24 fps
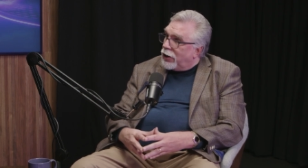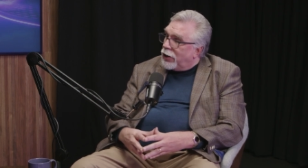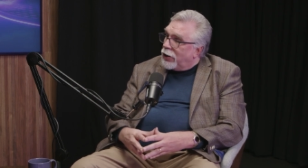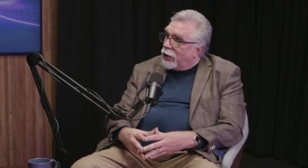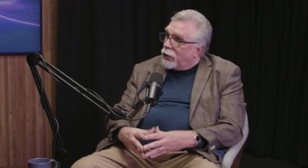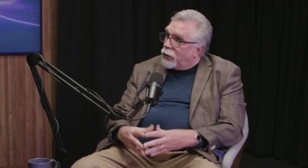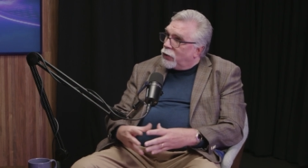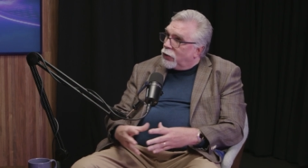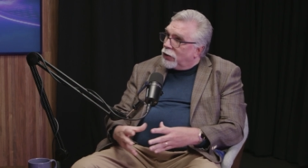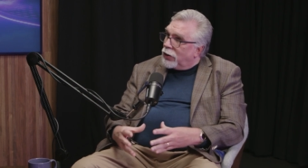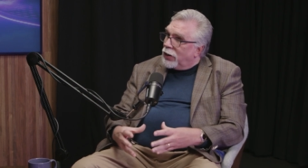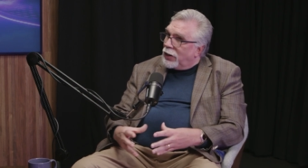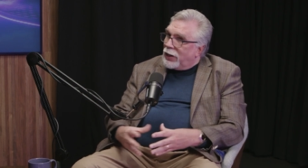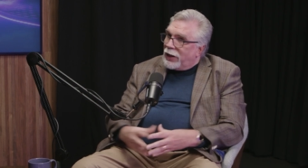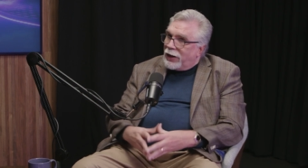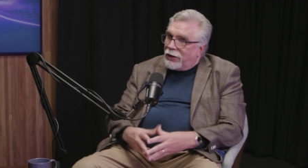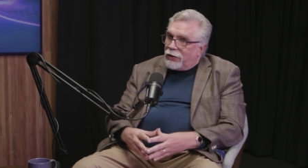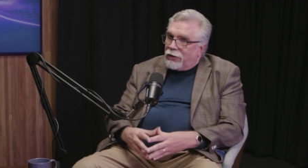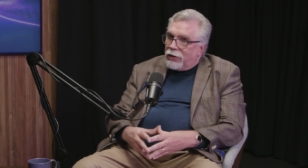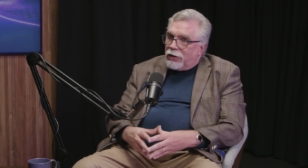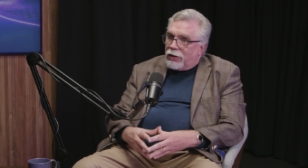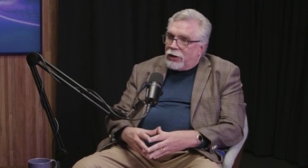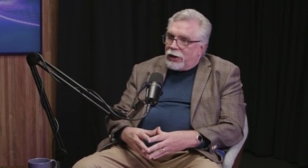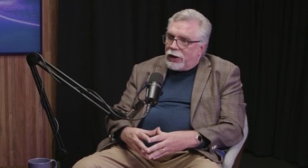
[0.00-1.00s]
where
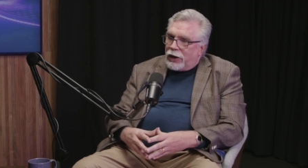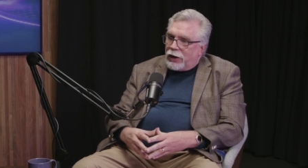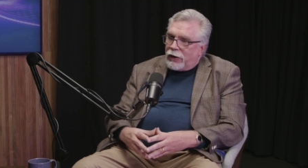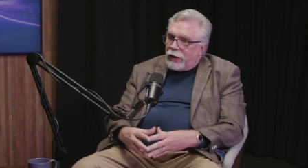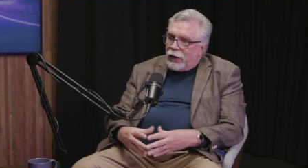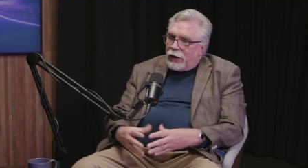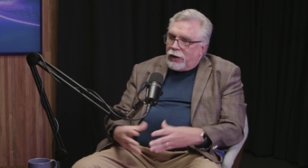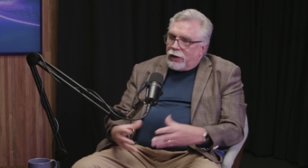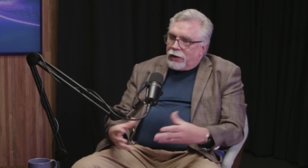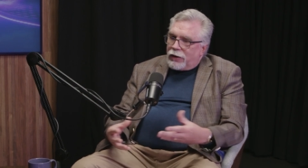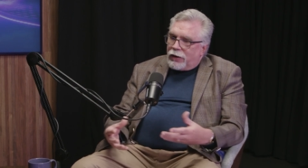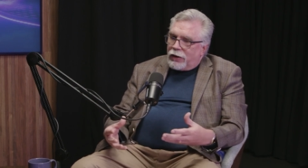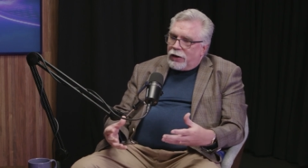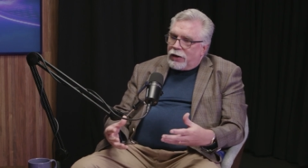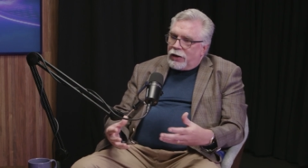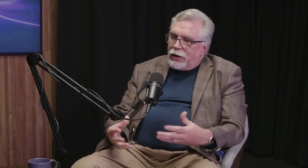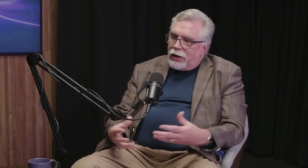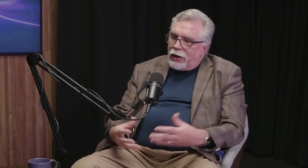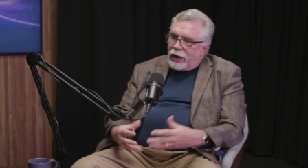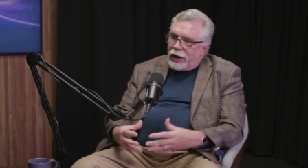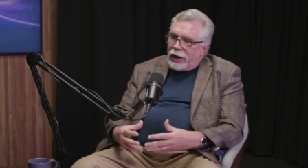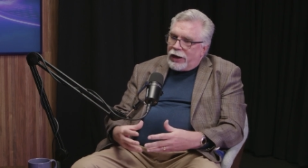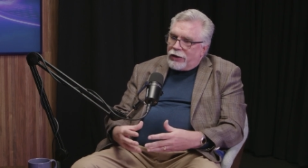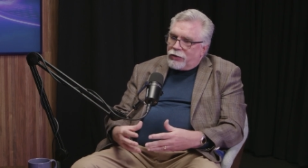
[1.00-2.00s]
literally the
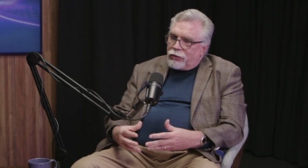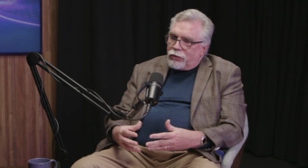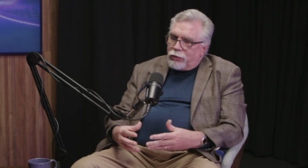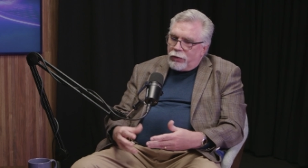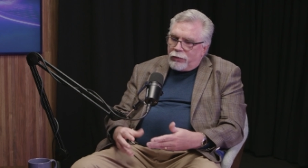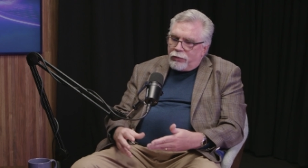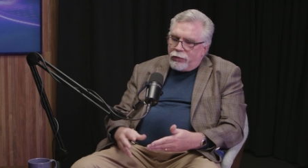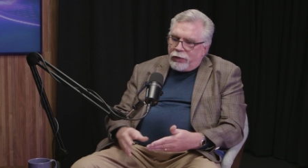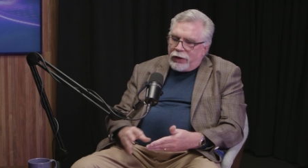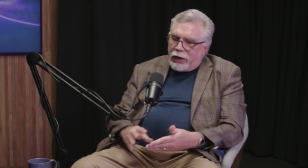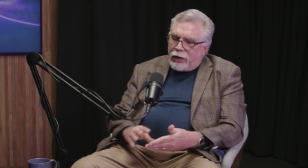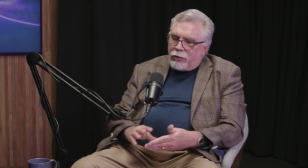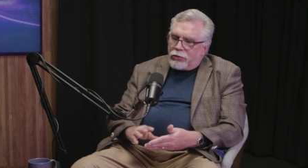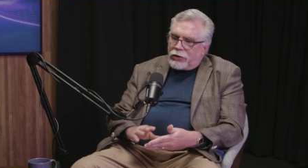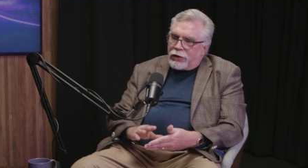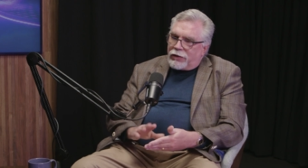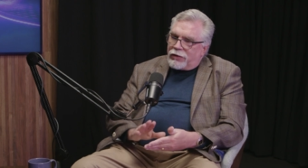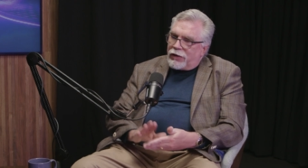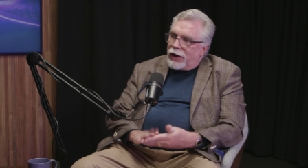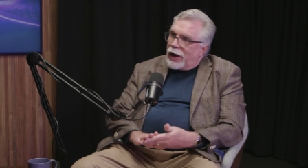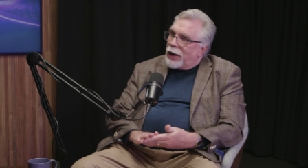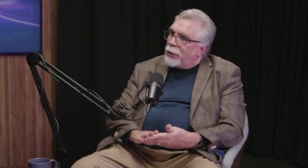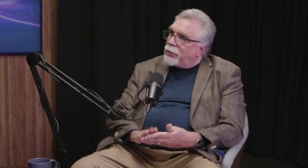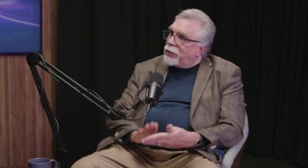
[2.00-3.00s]
clients would be able to
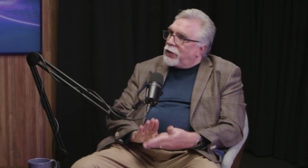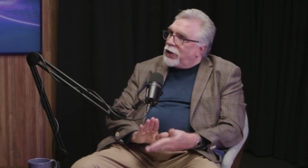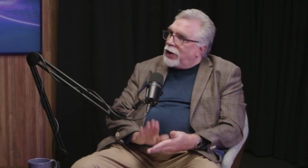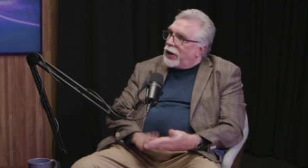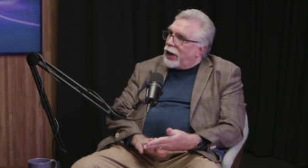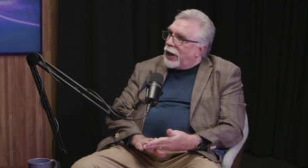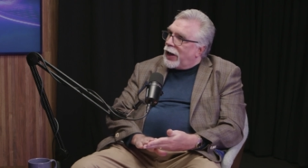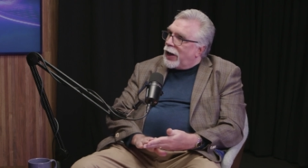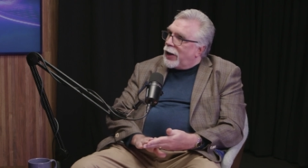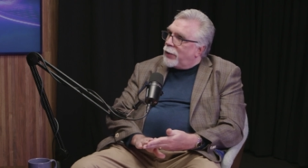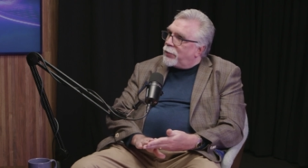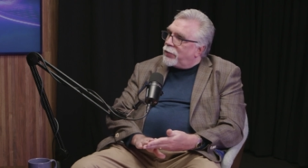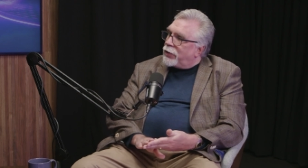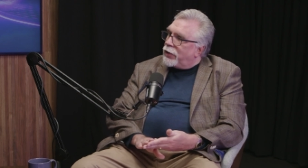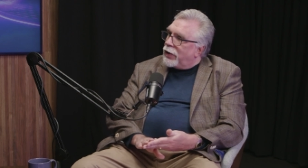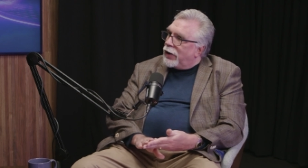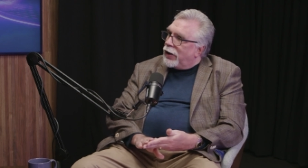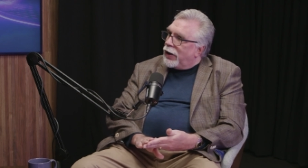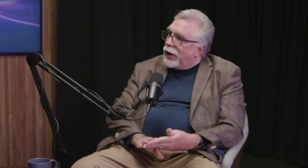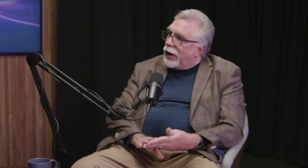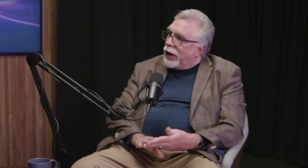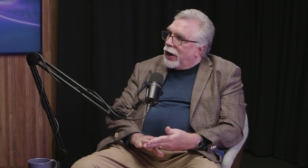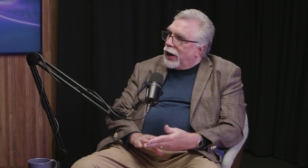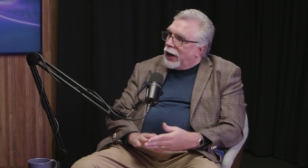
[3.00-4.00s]
tap the app
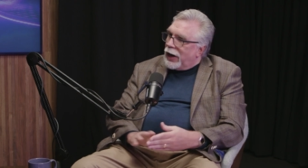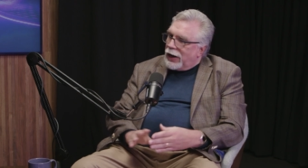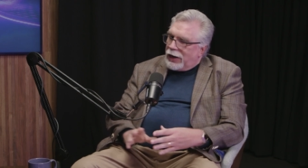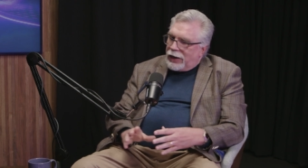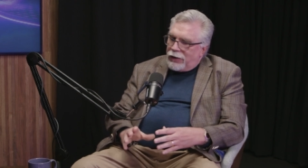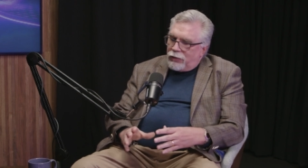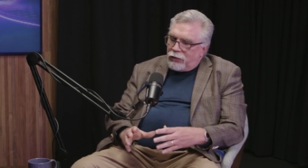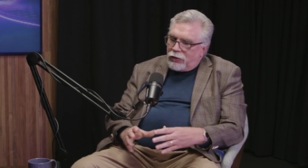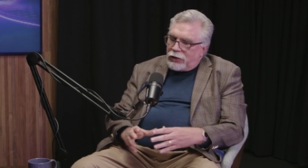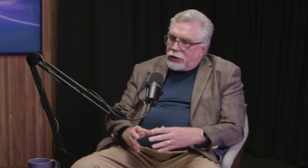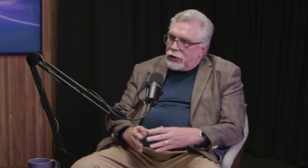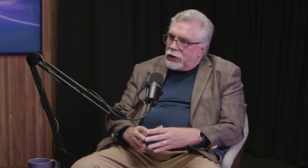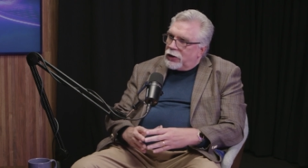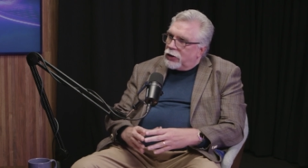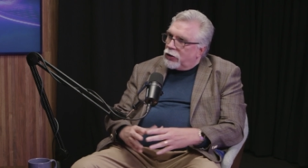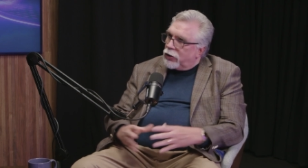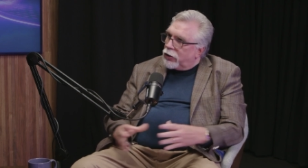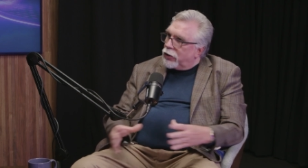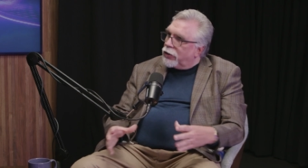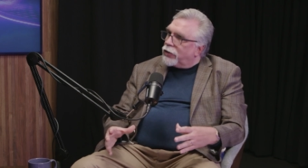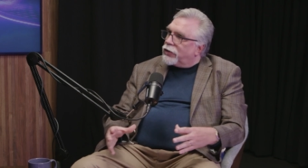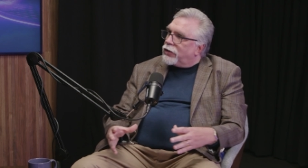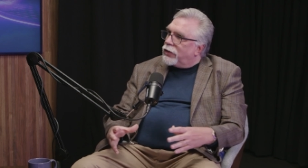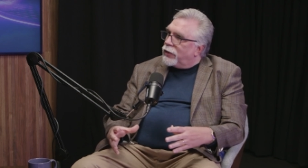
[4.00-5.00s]
and it would
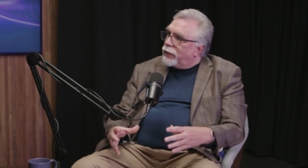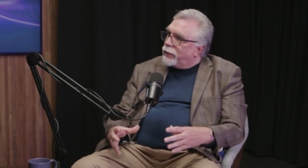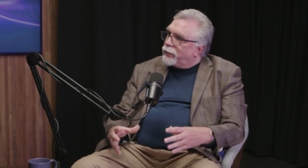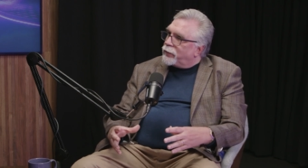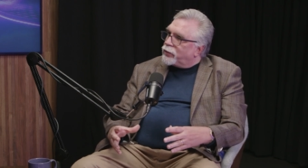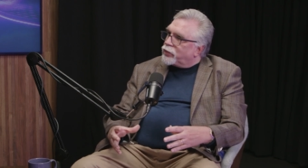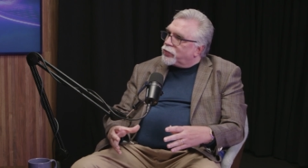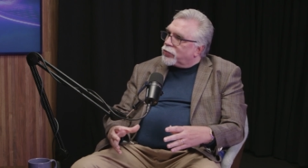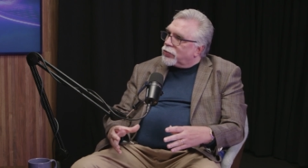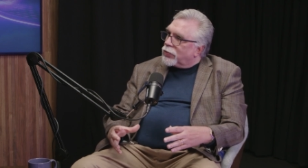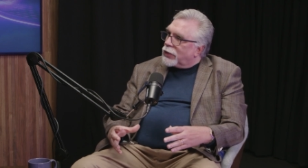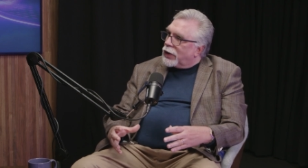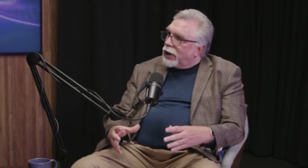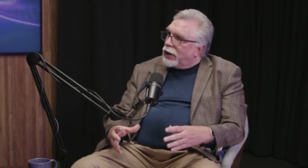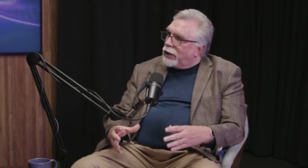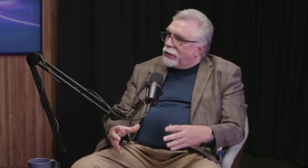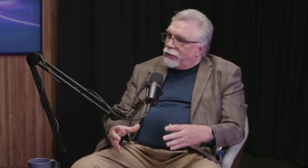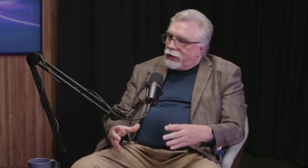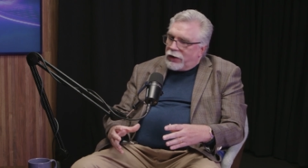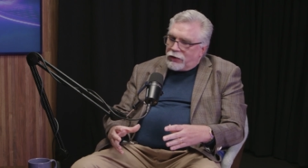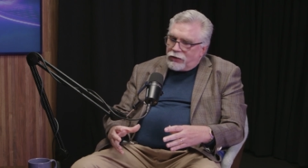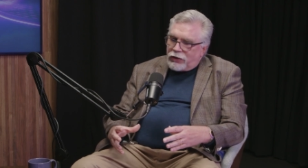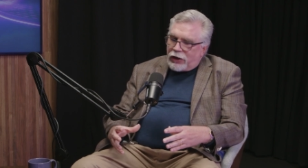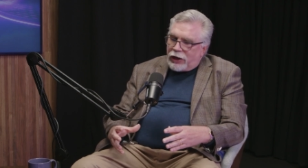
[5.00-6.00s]
alert an
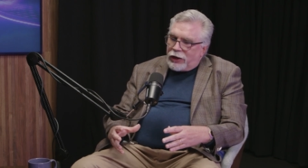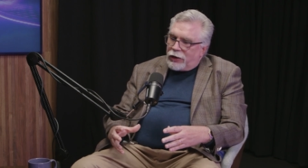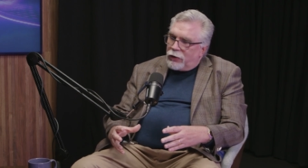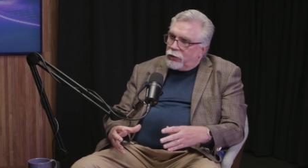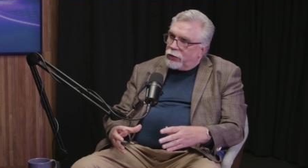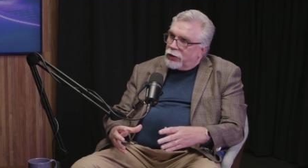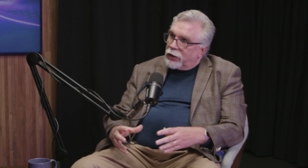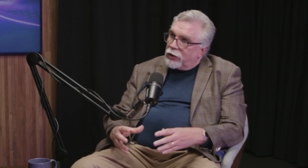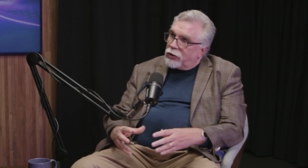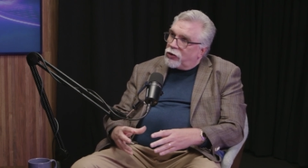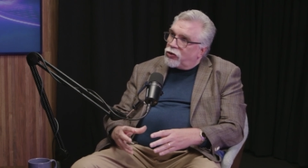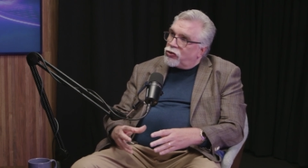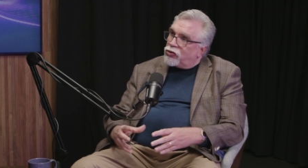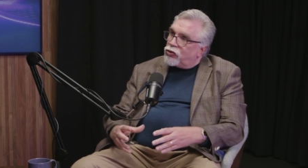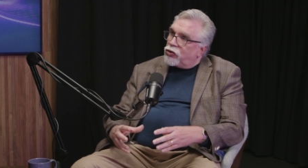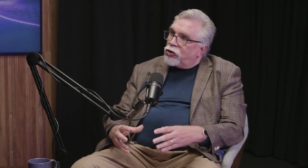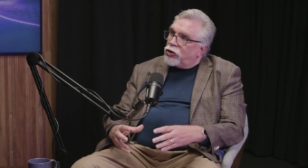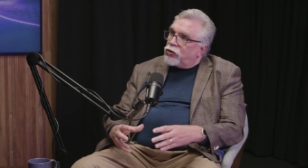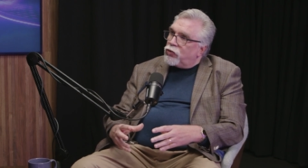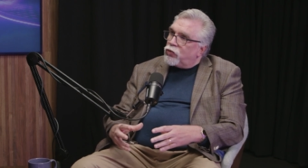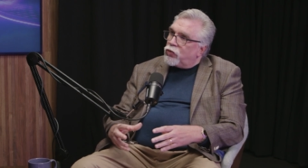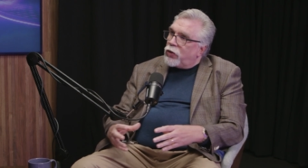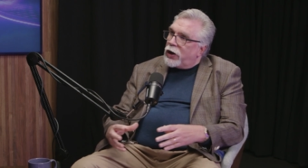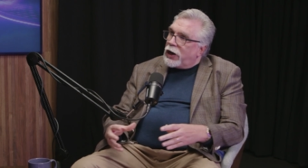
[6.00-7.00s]
investigator within a
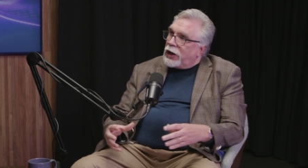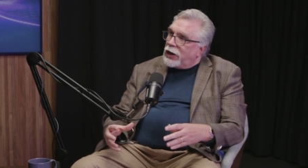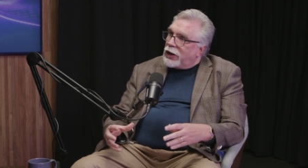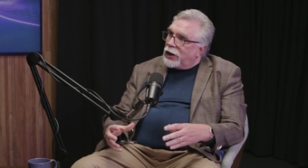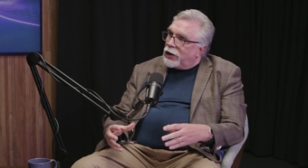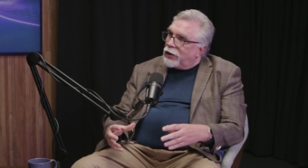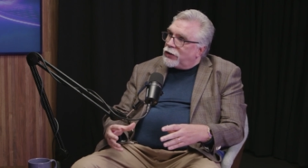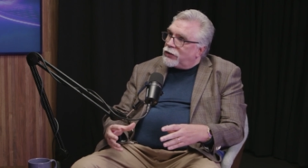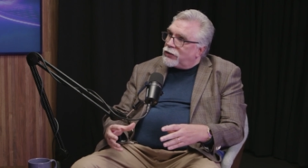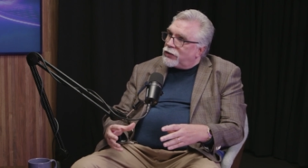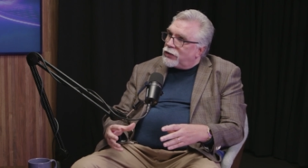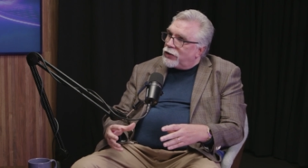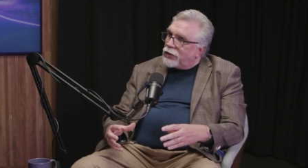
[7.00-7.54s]
certain radius